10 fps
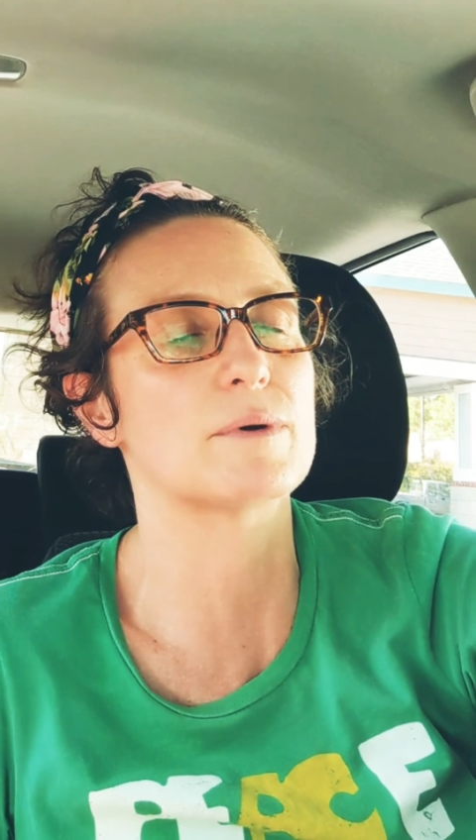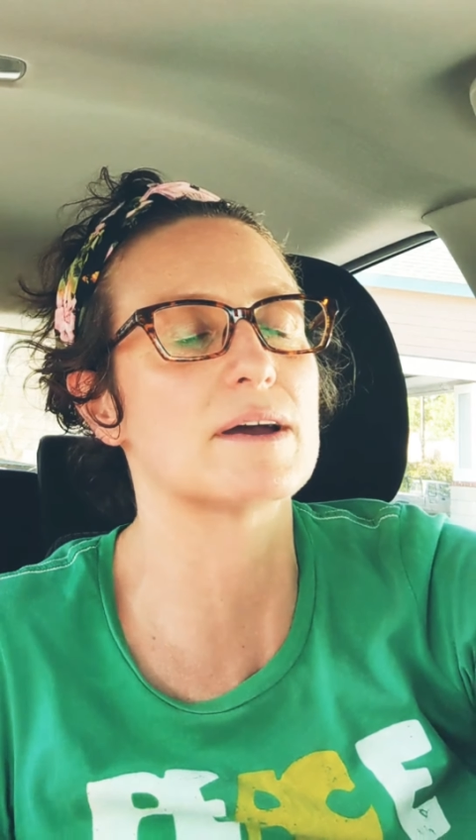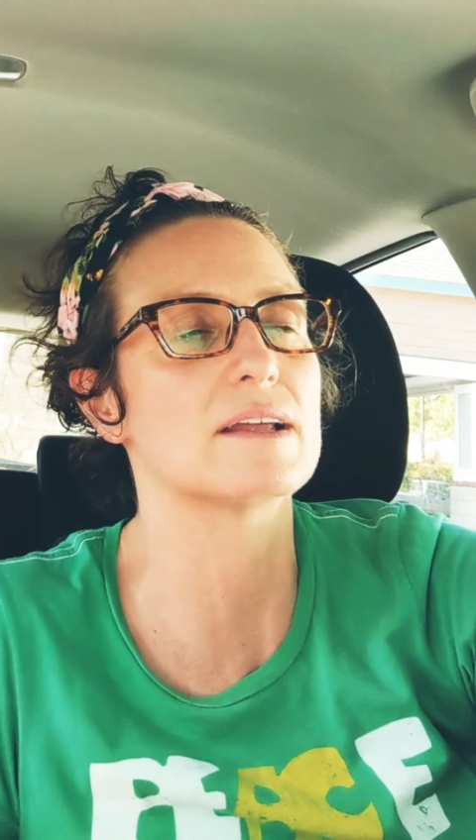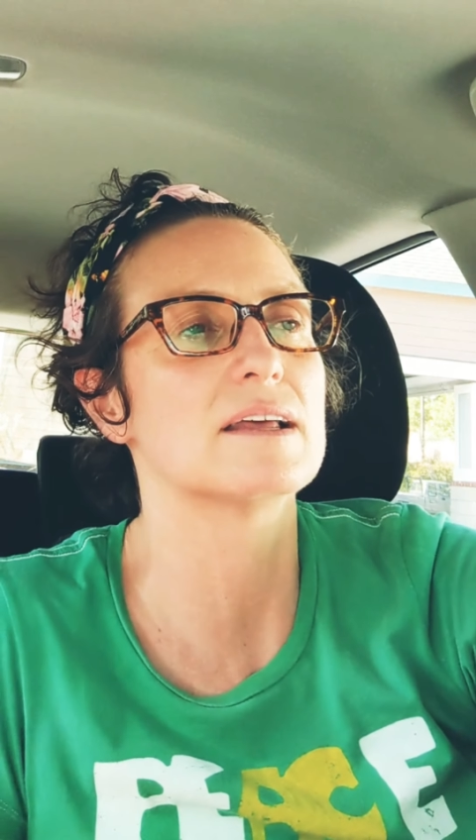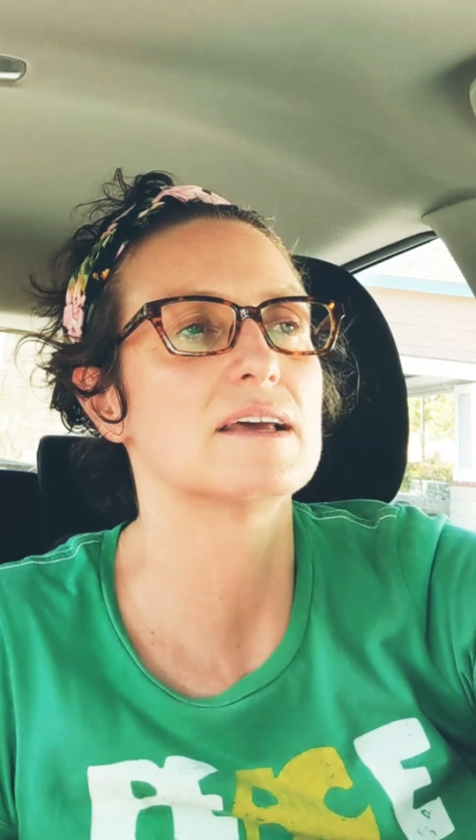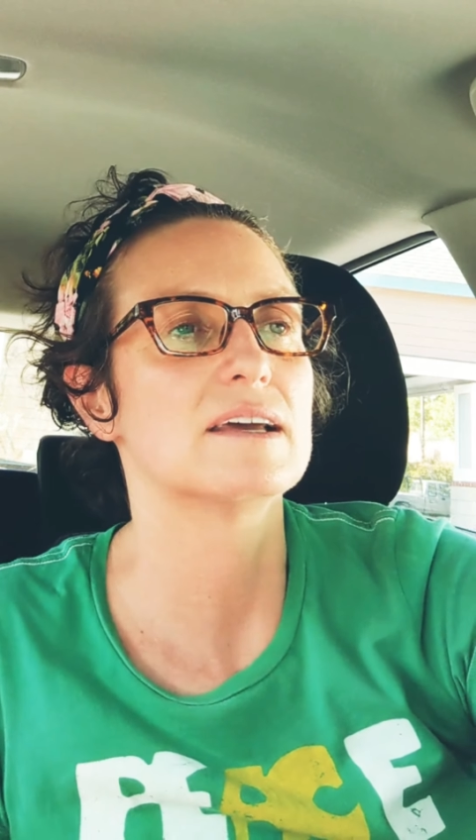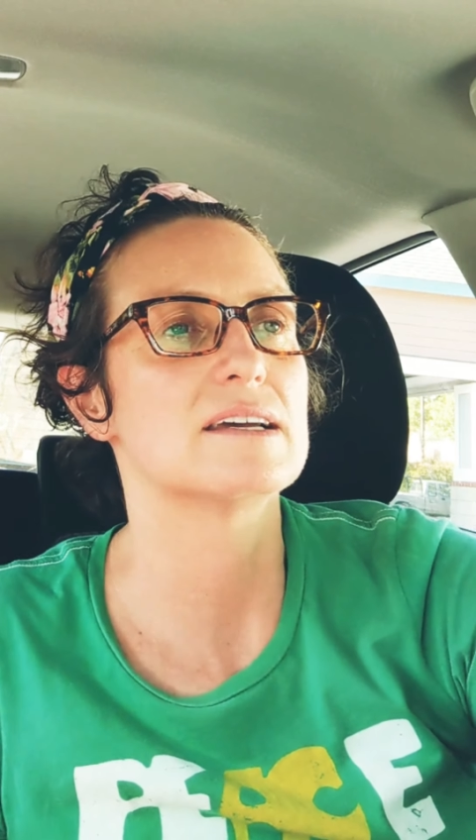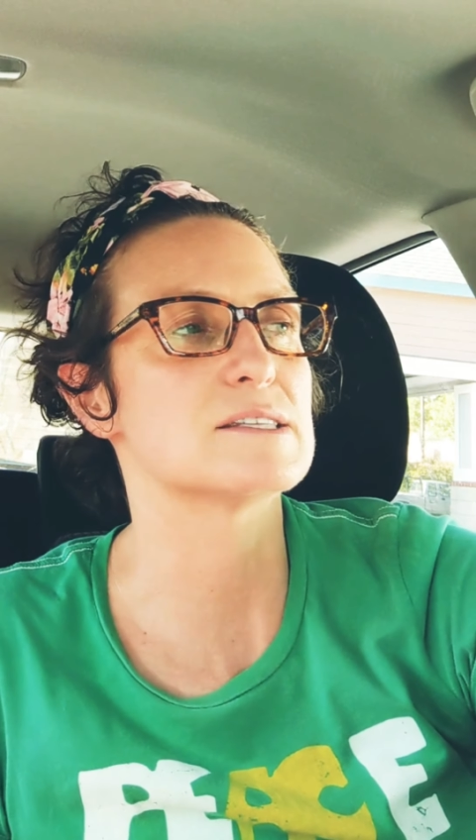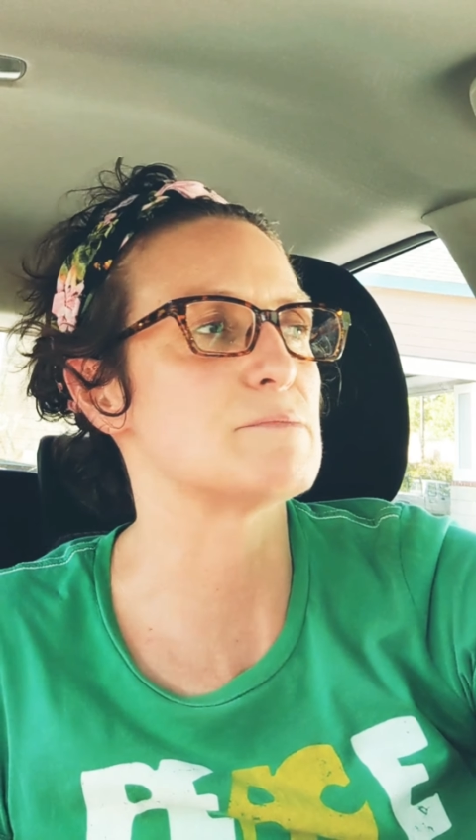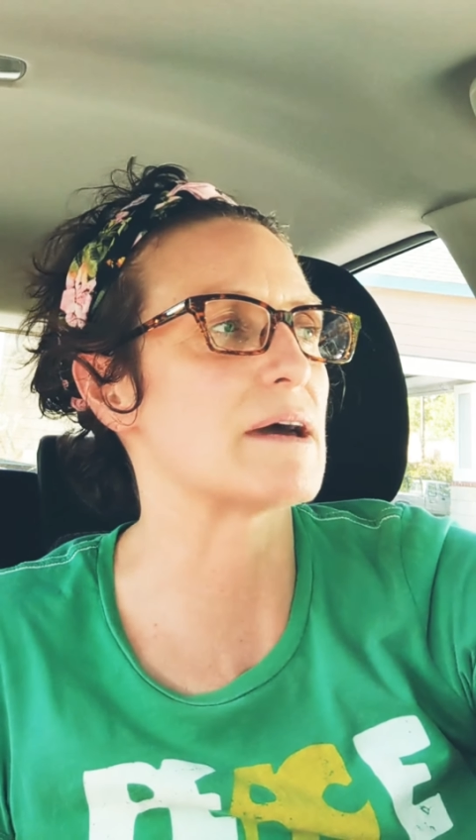but
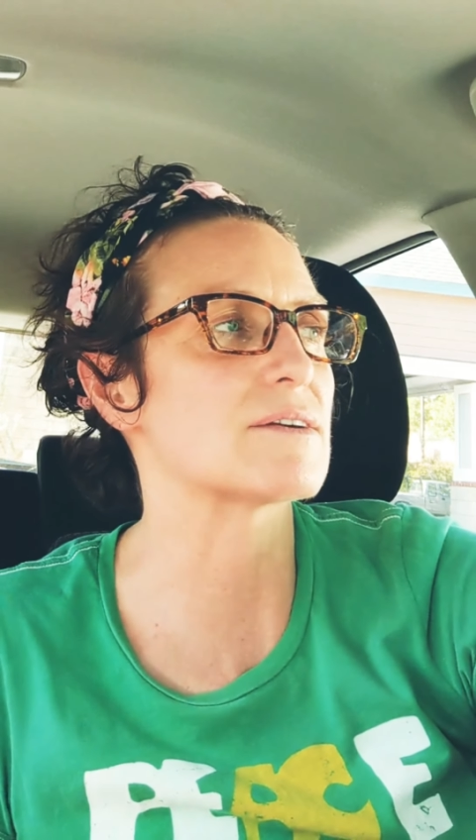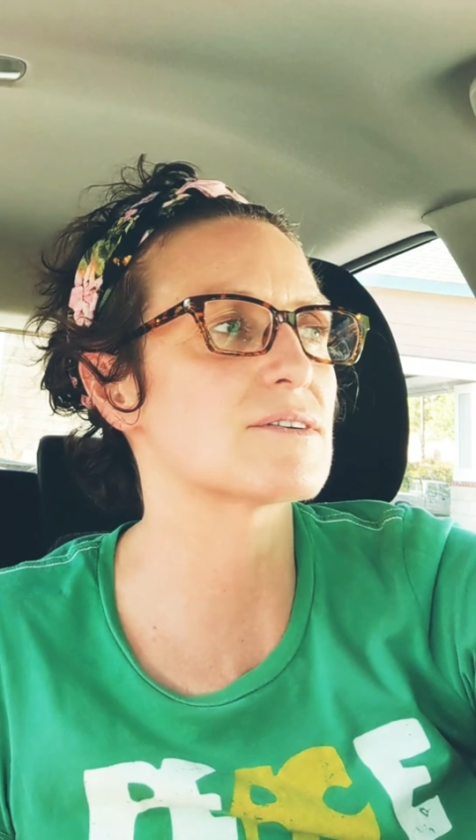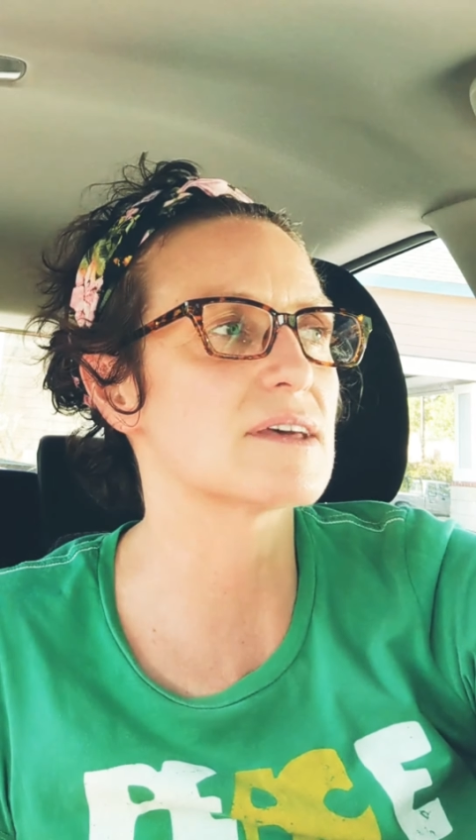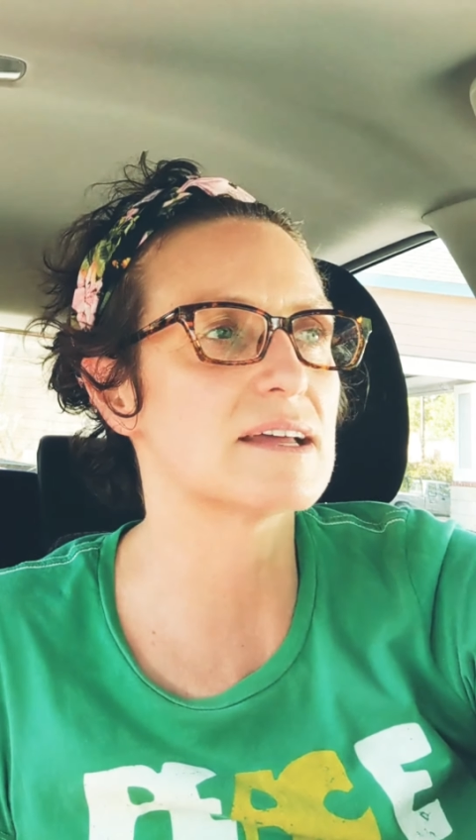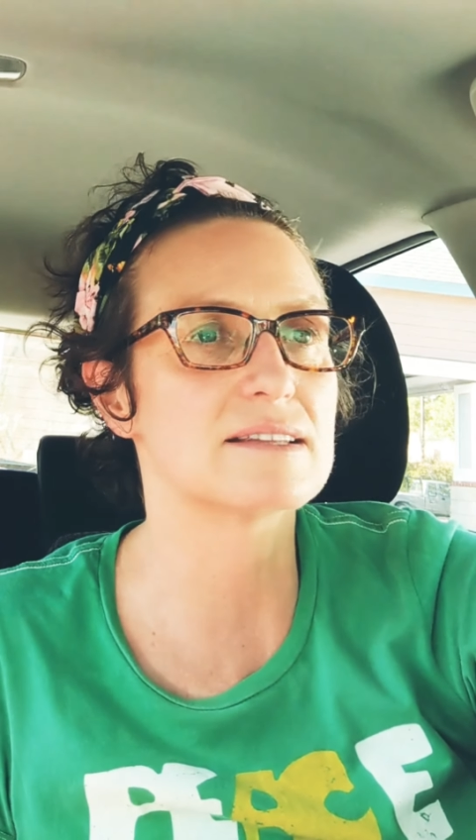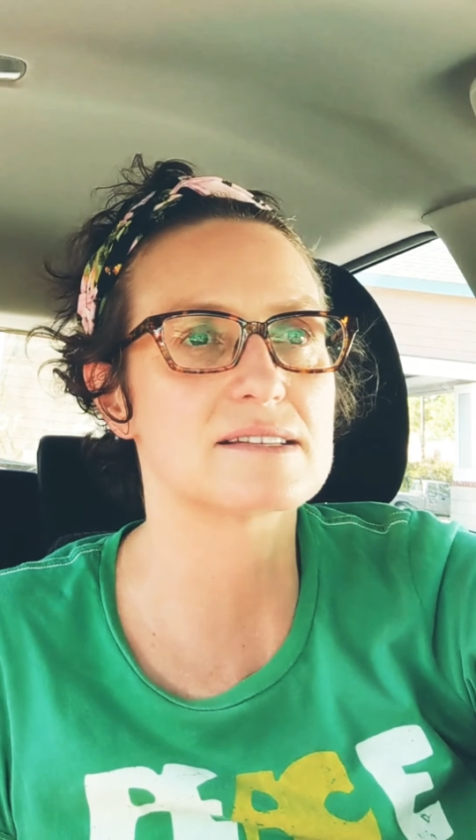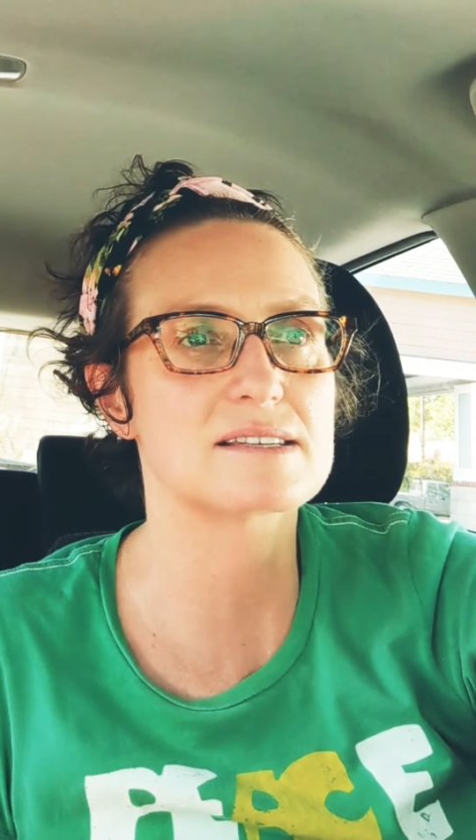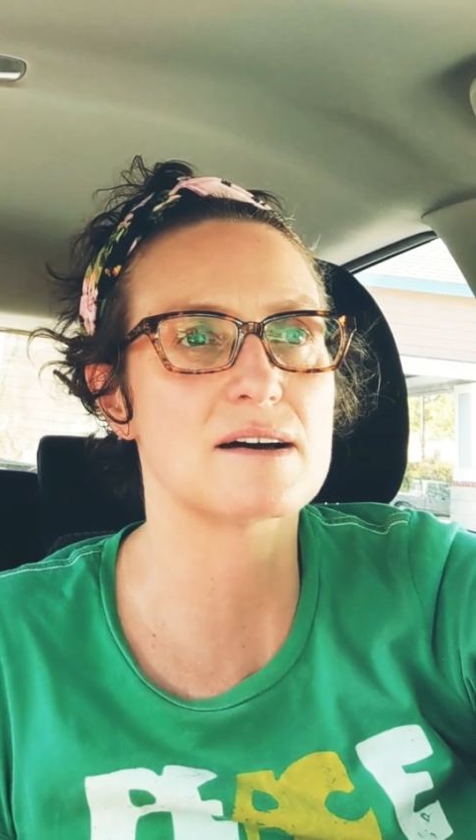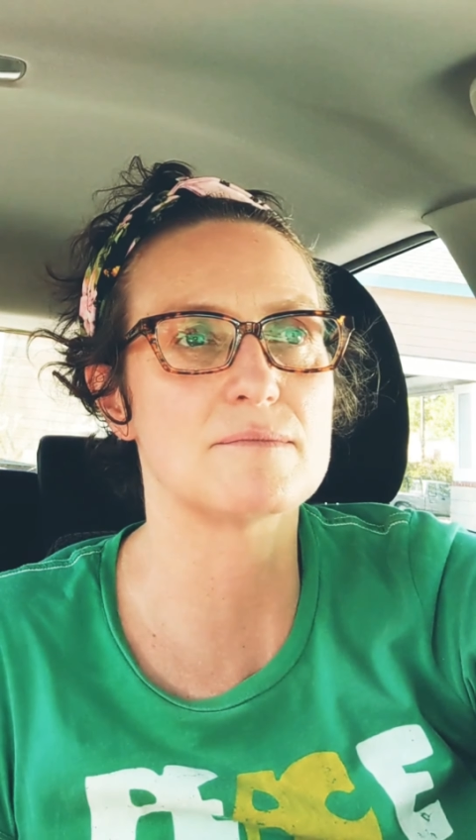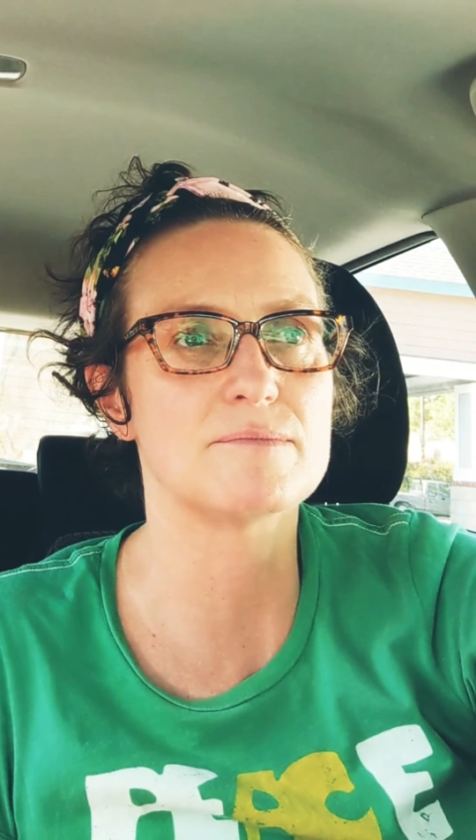it's better than
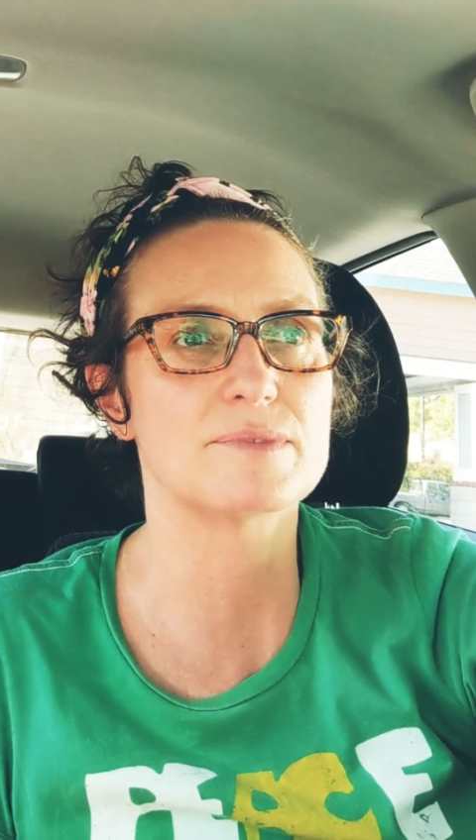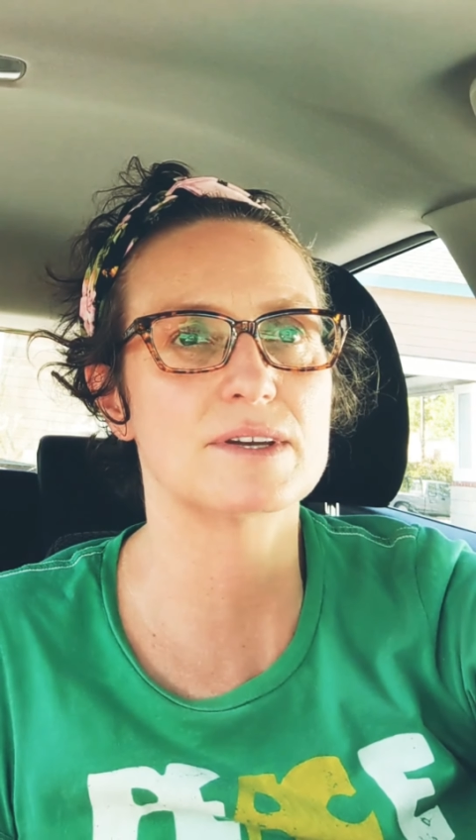some,